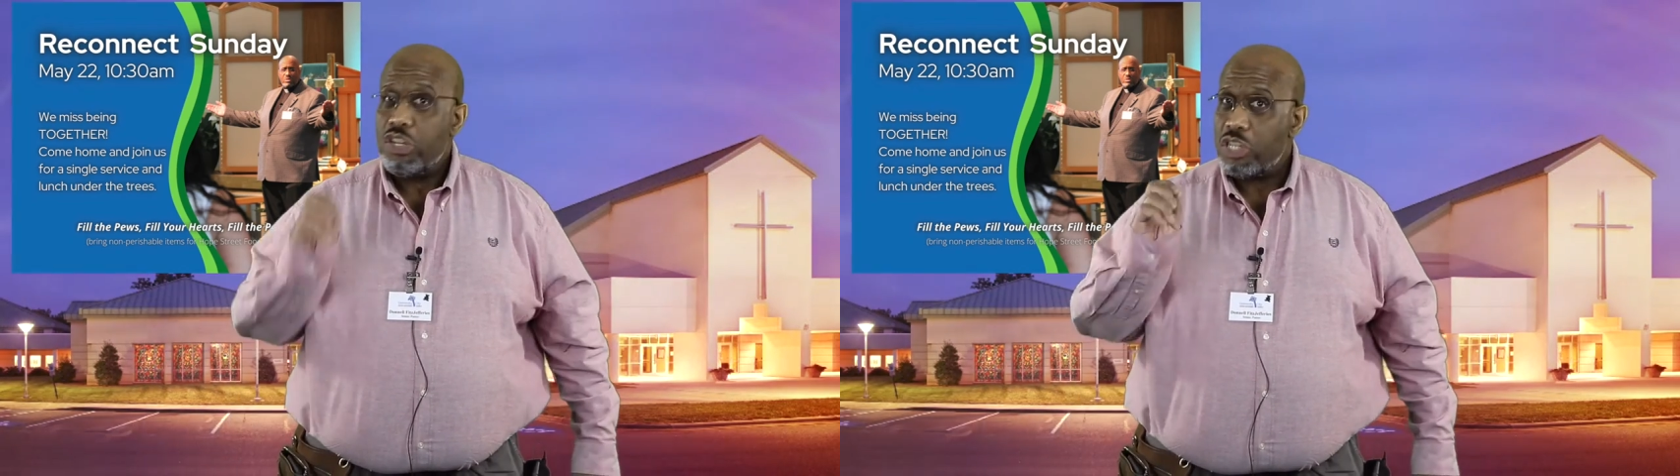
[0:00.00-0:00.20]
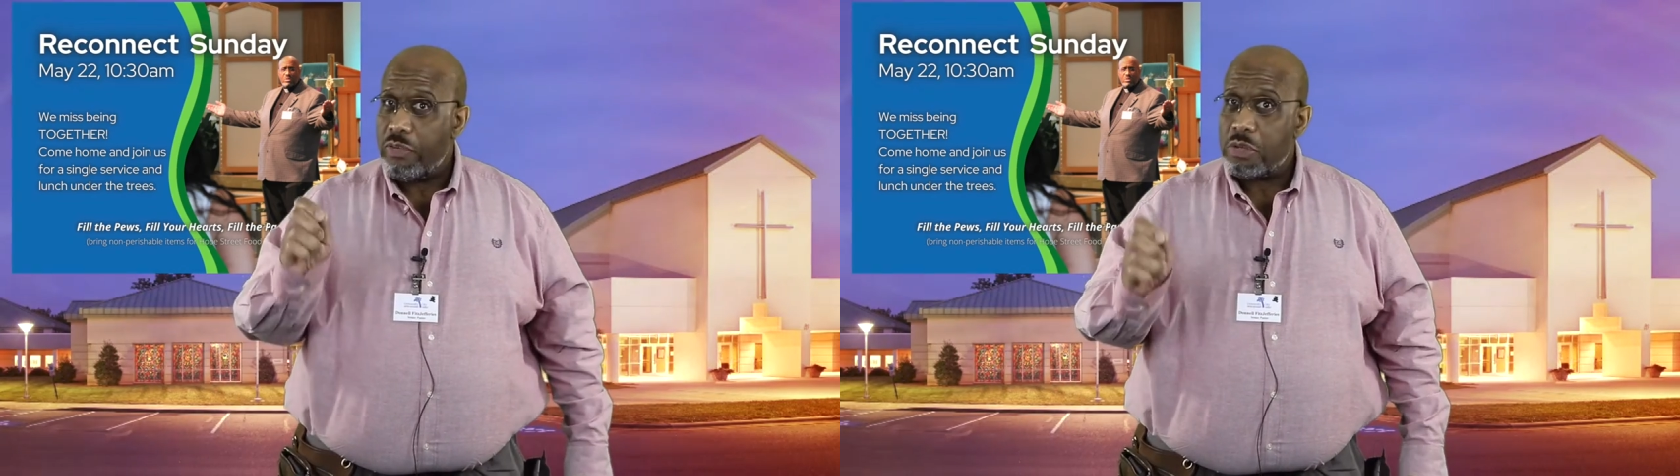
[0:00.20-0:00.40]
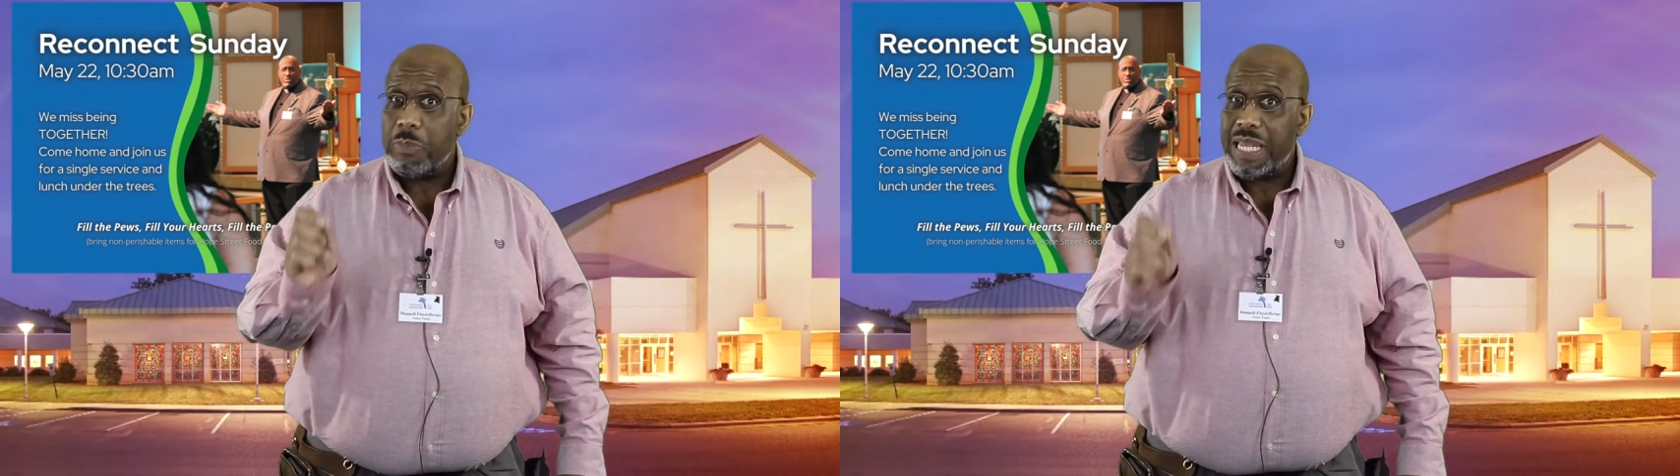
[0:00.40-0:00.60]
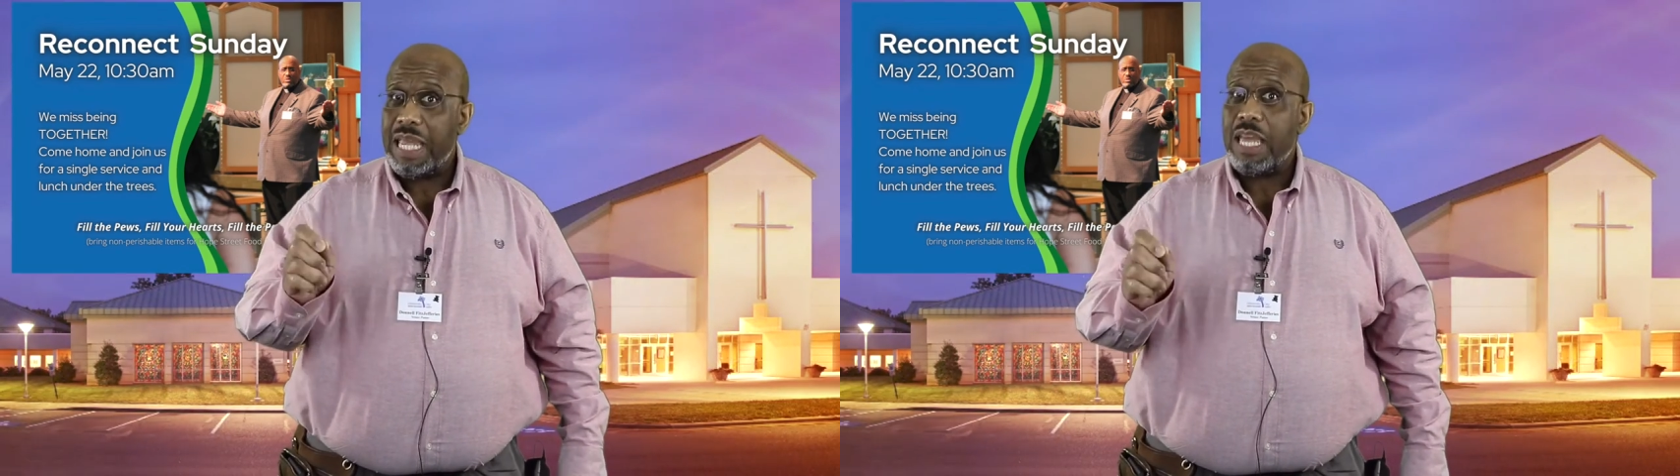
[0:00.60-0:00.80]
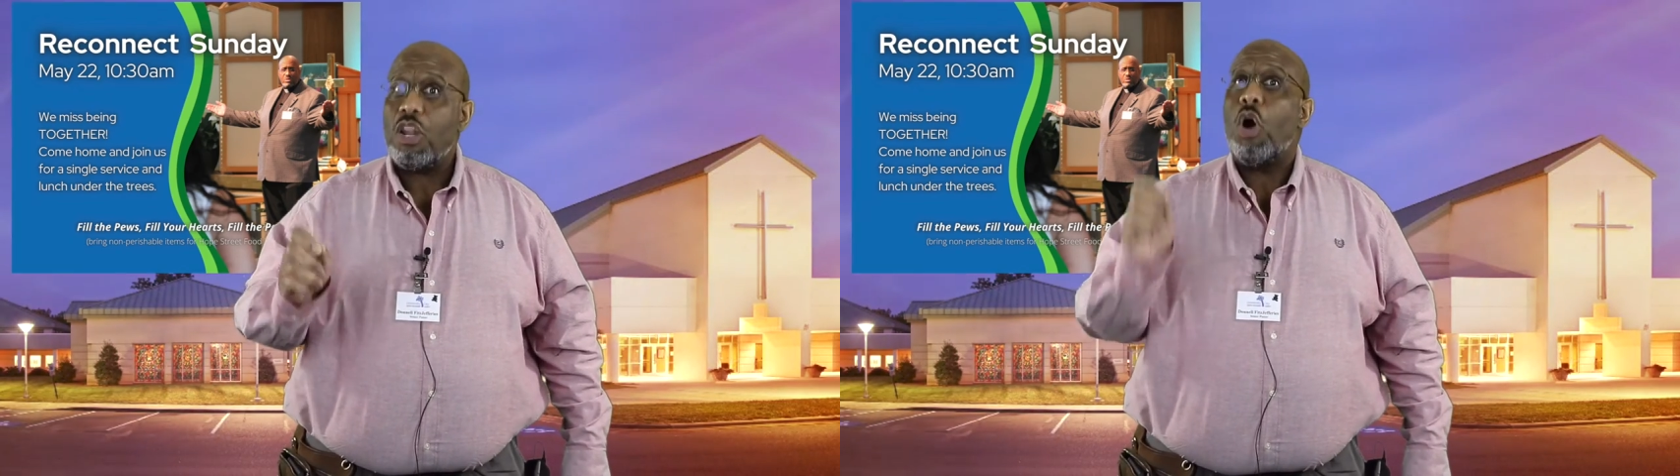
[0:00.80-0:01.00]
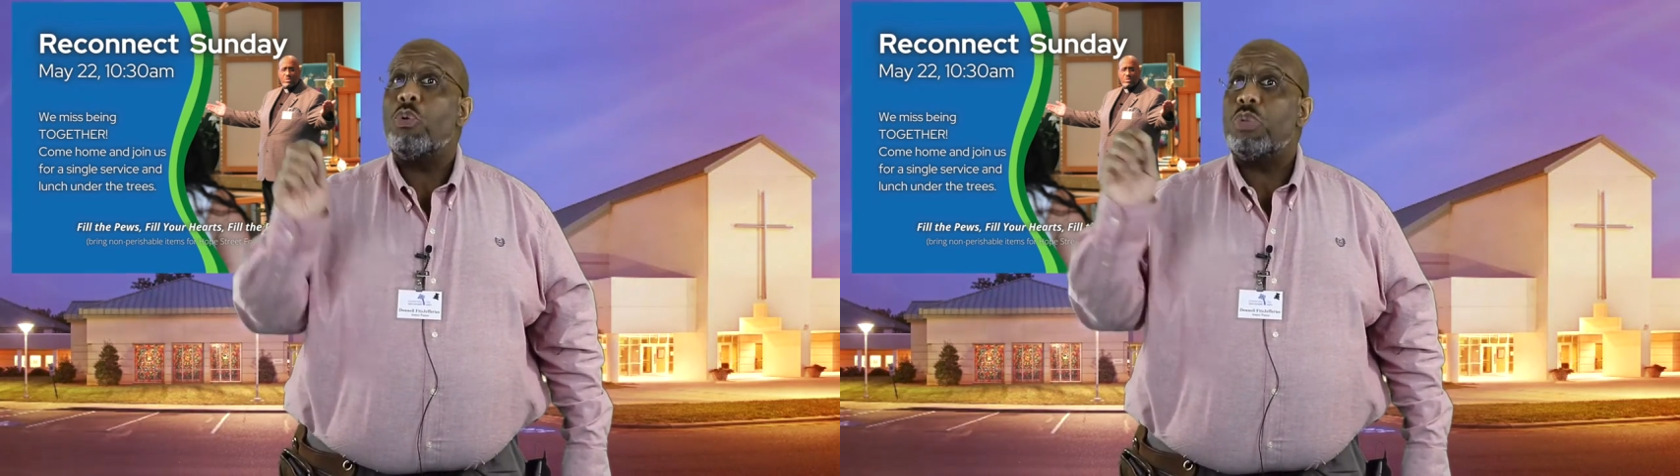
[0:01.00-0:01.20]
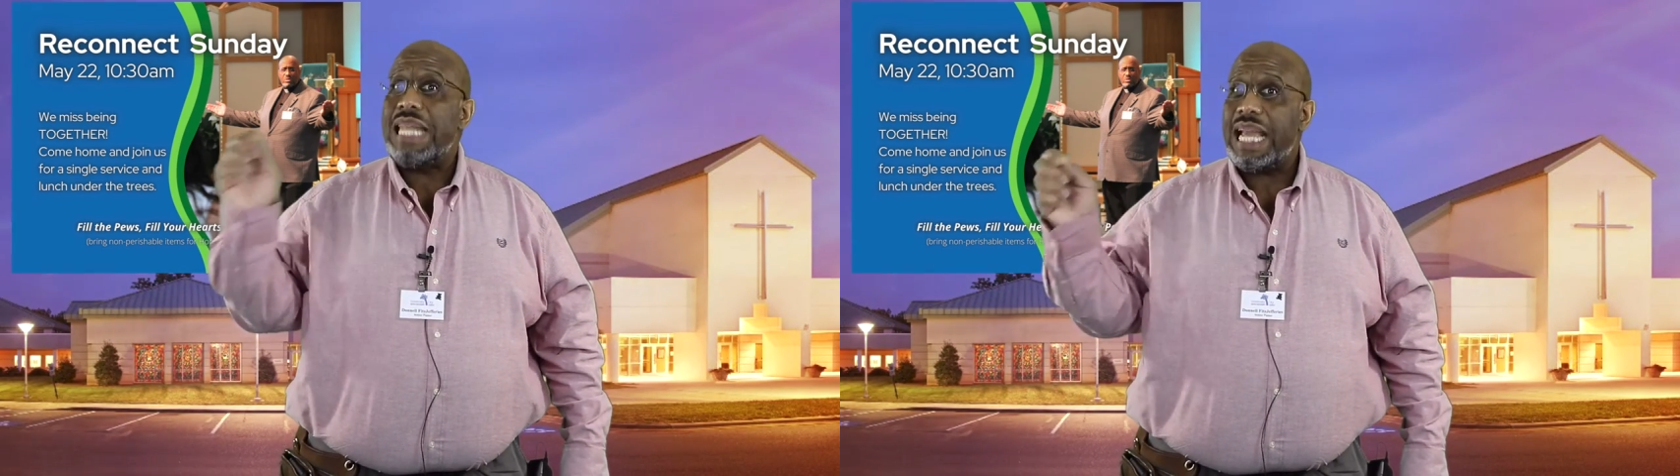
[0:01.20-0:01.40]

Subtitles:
Service will begin on